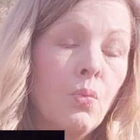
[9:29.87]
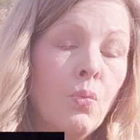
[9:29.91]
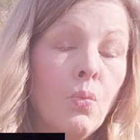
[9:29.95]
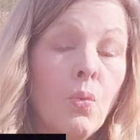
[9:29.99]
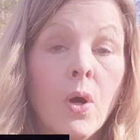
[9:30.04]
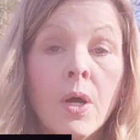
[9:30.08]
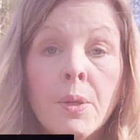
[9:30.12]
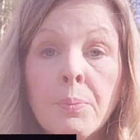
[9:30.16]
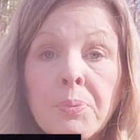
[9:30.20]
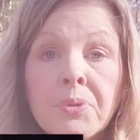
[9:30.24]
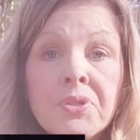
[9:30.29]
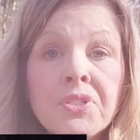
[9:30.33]

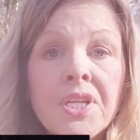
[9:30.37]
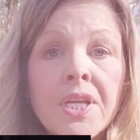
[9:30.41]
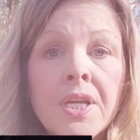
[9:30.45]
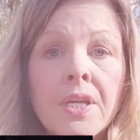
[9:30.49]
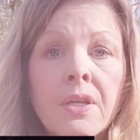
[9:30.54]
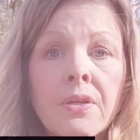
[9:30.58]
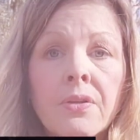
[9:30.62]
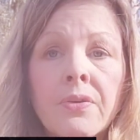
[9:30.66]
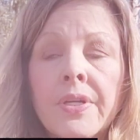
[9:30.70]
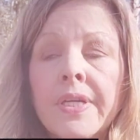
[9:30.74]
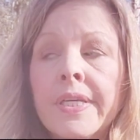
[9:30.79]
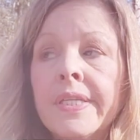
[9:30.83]
One
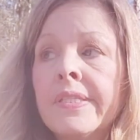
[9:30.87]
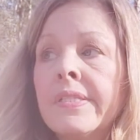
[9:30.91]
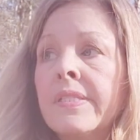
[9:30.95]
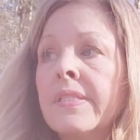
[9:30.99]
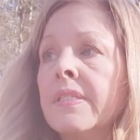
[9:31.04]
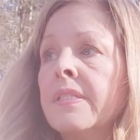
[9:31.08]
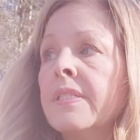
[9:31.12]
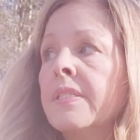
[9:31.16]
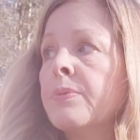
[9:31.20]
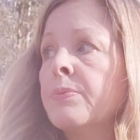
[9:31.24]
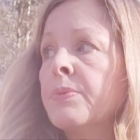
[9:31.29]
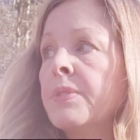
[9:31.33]
particular
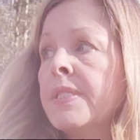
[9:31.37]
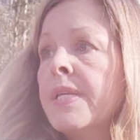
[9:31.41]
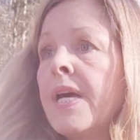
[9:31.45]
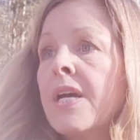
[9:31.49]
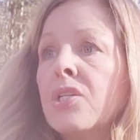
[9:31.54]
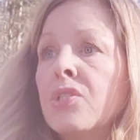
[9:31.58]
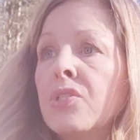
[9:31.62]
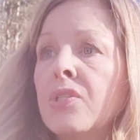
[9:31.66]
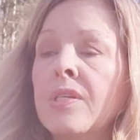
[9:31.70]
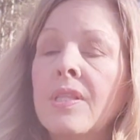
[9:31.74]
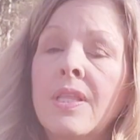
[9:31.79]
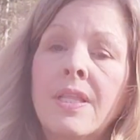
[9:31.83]
instance was
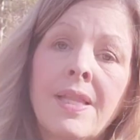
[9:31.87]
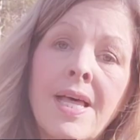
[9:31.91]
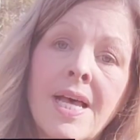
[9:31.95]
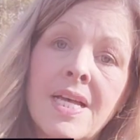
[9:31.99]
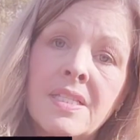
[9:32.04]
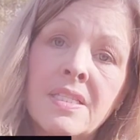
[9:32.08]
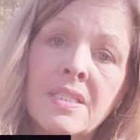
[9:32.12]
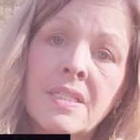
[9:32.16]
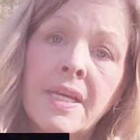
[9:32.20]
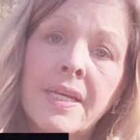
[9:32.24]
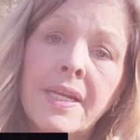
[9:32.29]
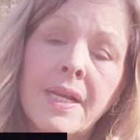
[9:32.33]
actually the
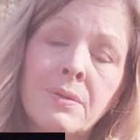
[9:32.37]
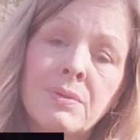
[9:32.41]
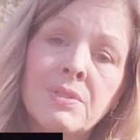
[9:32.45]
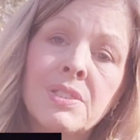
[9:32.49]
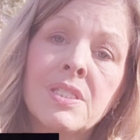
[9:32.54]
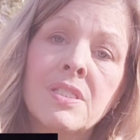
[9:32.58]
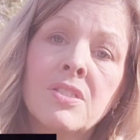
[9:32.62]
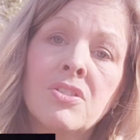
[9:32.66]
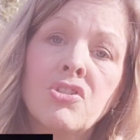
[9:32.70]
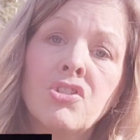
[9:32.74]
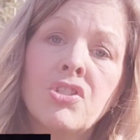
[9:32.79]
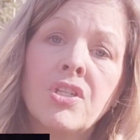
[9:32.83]
last night I
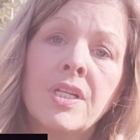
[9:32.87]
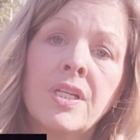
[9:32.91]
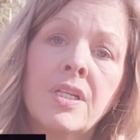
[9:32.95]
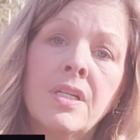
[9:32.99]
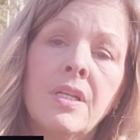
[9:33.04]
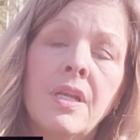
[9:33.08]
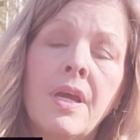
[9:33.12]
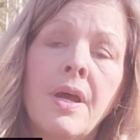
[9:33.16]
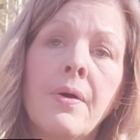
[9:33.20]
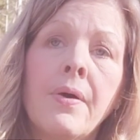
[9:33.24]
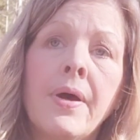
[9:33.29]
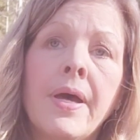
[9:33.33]
was in the
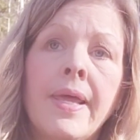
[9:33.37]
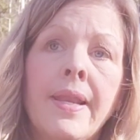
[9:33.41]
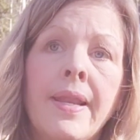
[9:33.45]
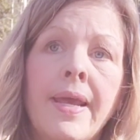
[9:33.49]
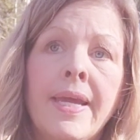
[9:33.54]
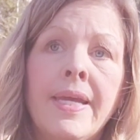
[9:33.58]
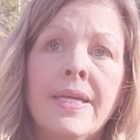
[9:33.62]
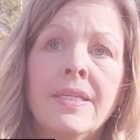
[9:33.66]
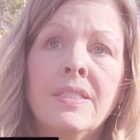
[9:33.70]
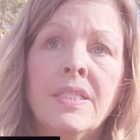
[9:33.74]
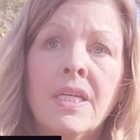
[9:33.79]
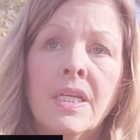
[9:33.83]
Shenandoah, and
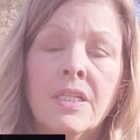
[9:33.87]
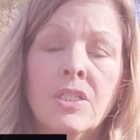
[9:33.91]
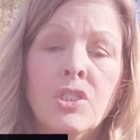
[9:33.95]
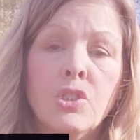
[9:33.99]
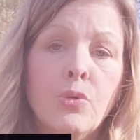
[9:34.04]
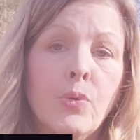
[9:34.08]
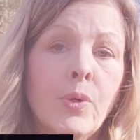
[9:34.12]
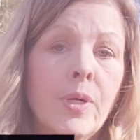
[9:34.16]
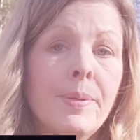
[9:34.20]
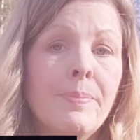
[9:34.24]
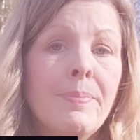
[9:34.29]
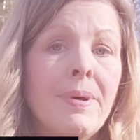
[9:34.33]
I had done a
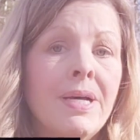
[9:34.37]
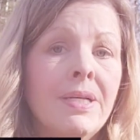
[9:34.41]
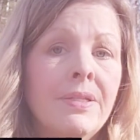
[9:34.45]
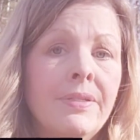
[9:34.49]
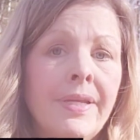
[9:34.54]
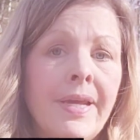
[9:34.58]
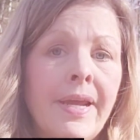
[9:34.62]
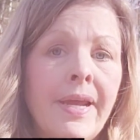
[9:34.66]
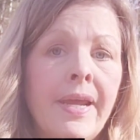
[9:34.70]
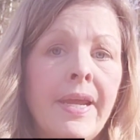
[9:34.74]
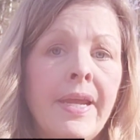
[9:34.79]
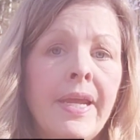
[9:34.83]
20-mile
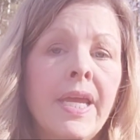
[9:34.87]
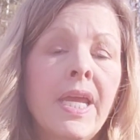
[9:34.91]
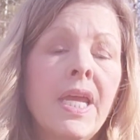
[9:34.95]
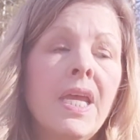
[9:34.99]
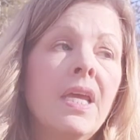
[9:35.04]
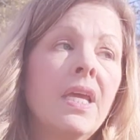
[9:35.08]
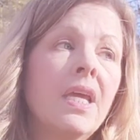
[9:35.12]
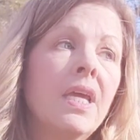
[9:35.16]
day,